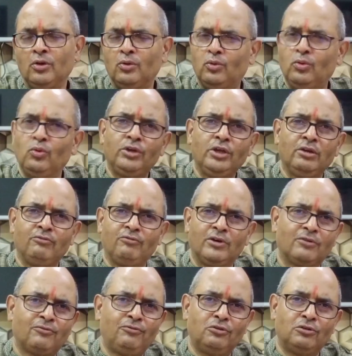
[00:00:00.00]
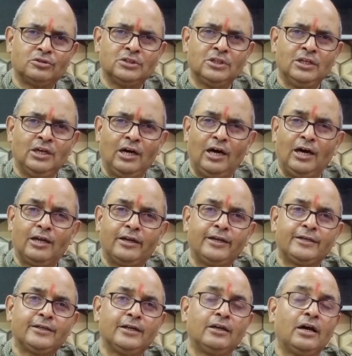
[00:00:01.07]
Korean workforce are
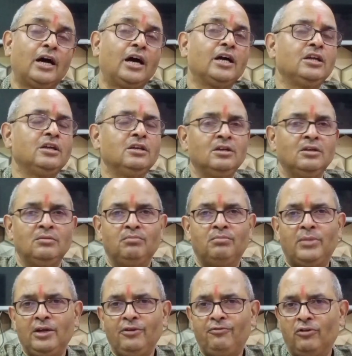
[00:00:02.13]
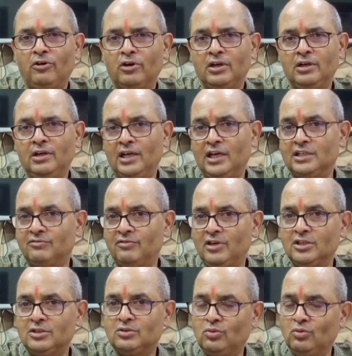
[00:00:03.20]
rated high by foreign as well
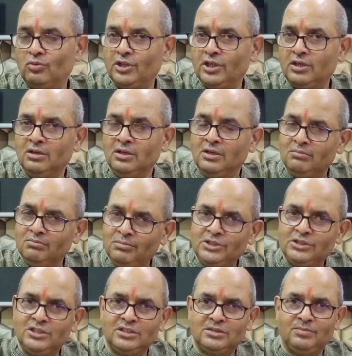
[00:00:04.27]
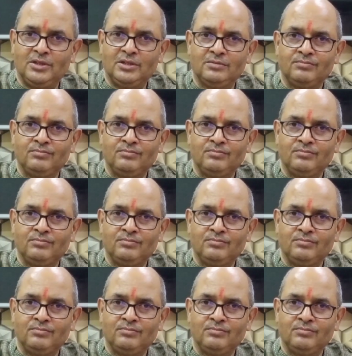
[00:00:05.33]
as Korean businessmen.